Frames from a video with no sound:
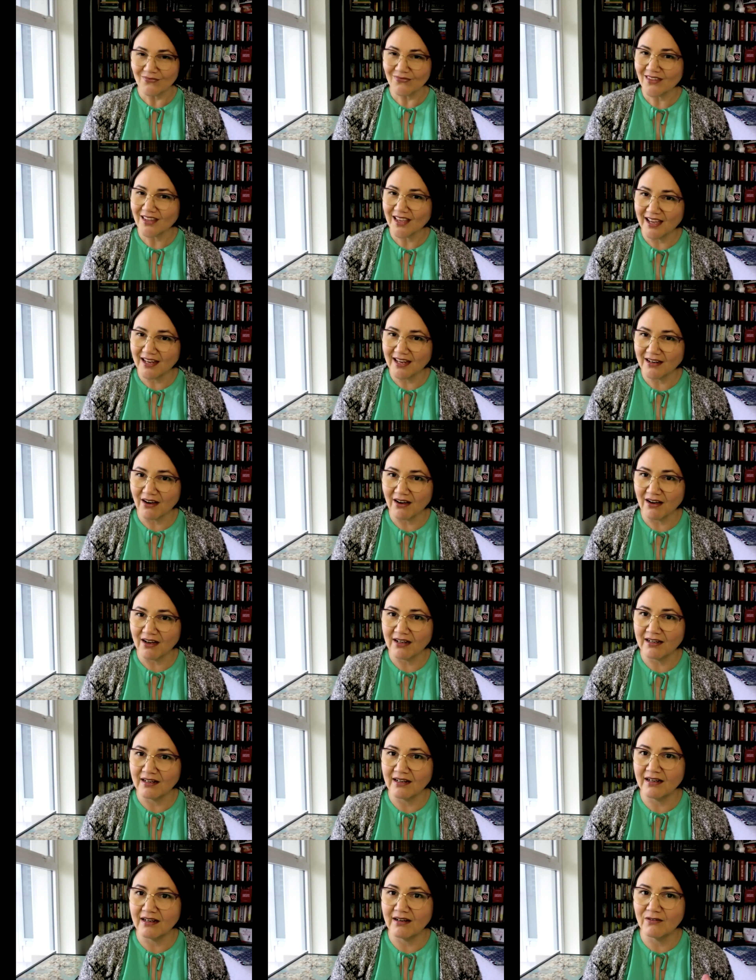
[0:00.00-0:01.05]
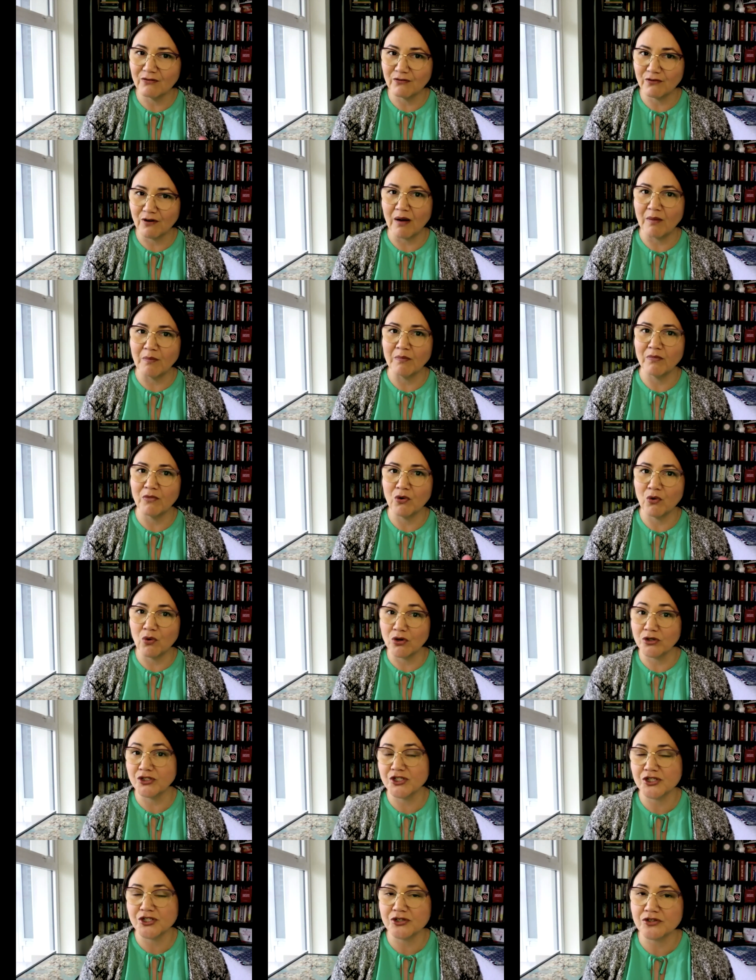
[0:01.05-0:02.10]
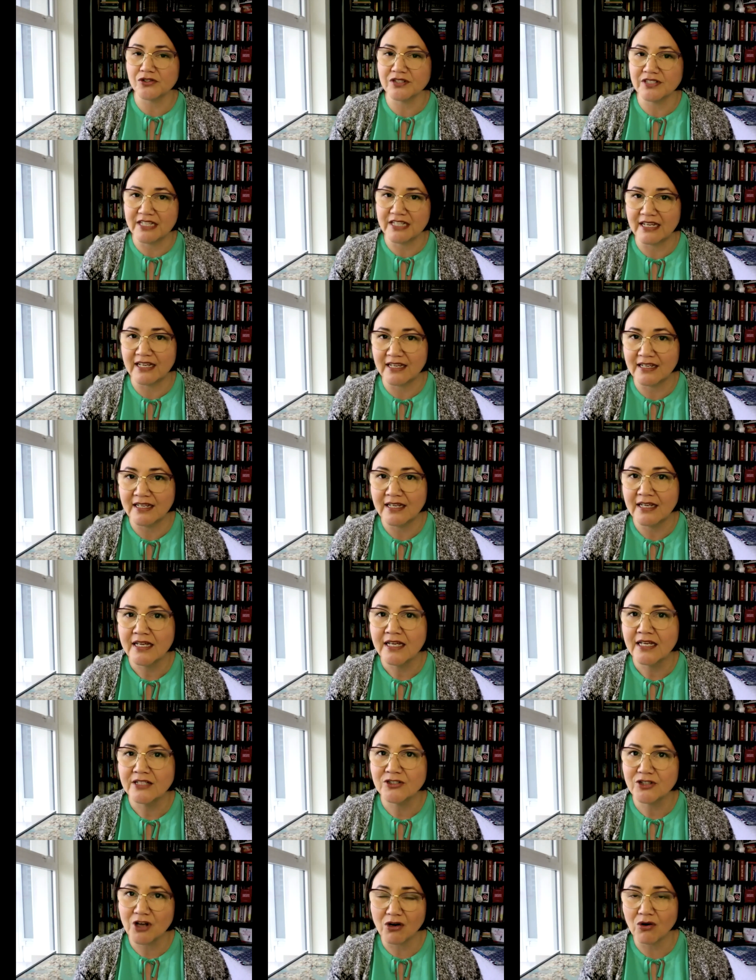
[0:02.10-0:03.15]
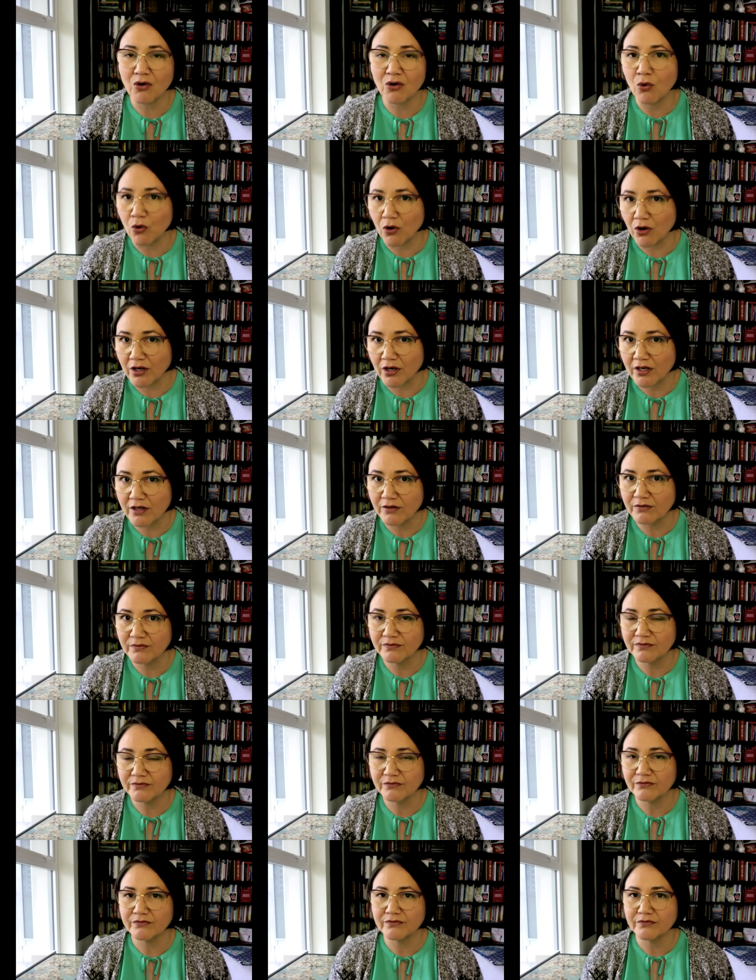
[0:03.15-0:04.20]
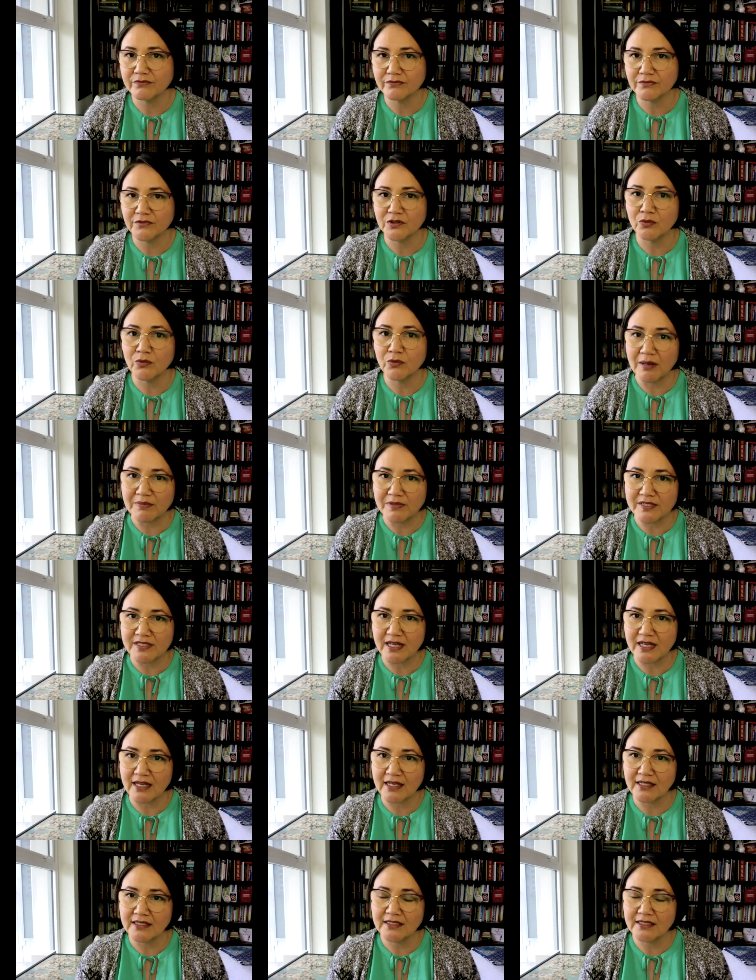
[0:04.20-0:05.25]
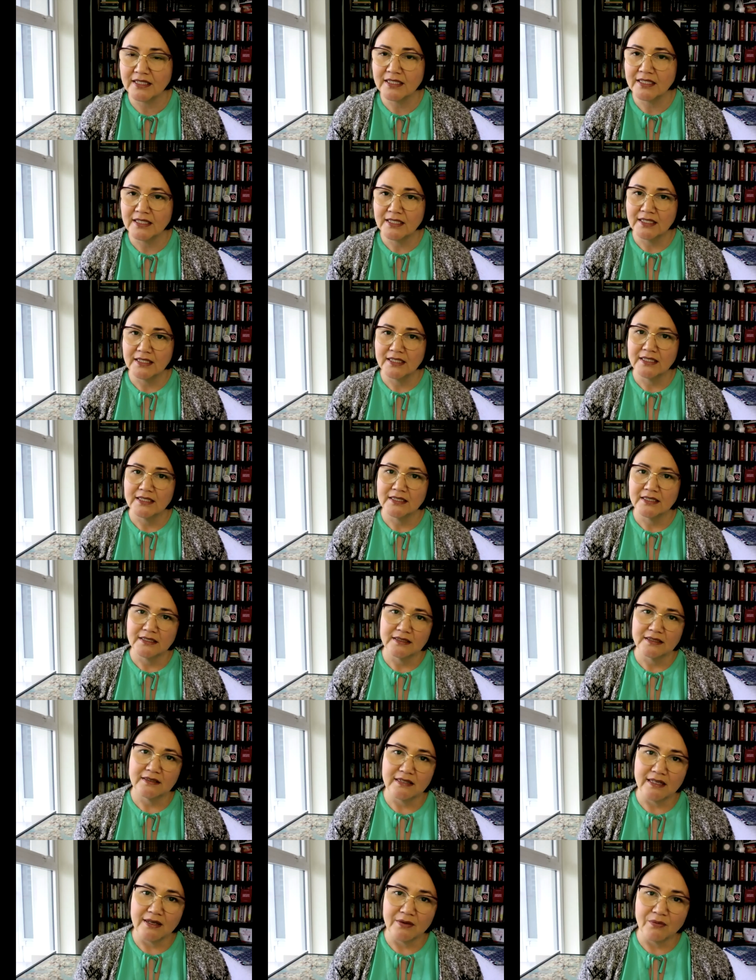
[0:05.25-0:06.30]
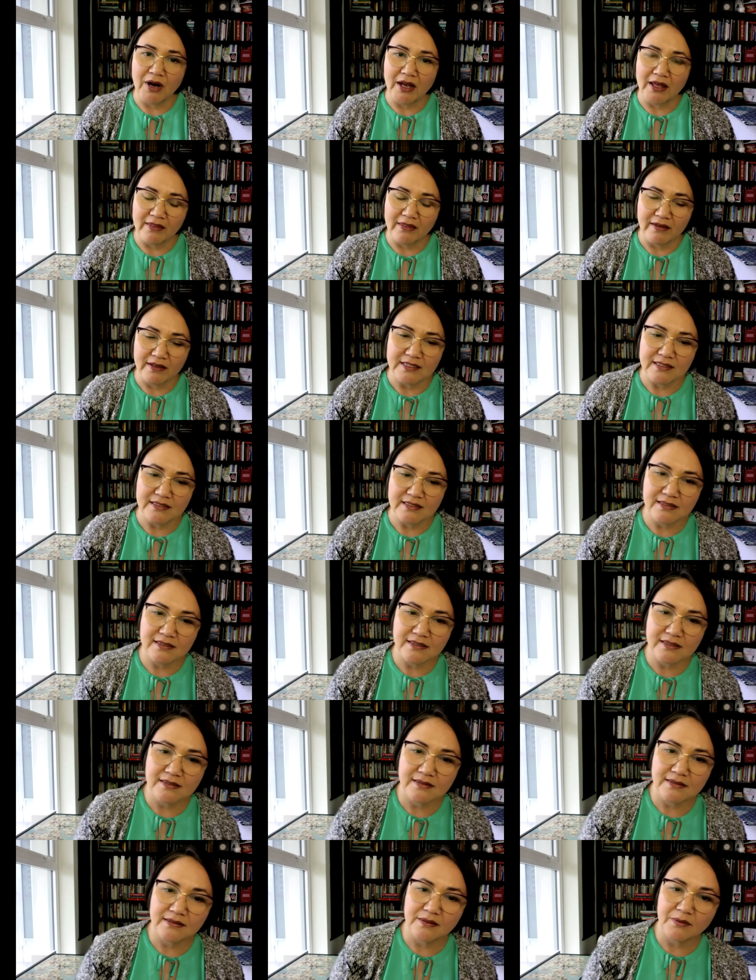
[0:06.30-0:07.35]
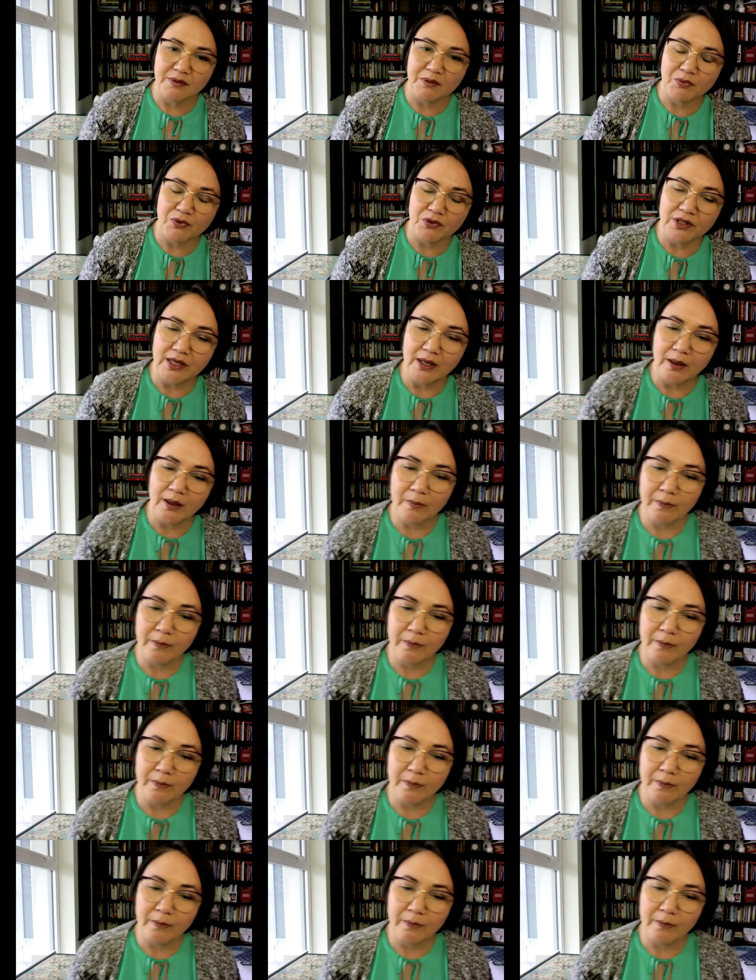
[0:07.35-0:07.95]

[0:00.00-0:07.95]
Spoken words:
And from orangeshirtday.org, the website, they write this. Let me pull it up.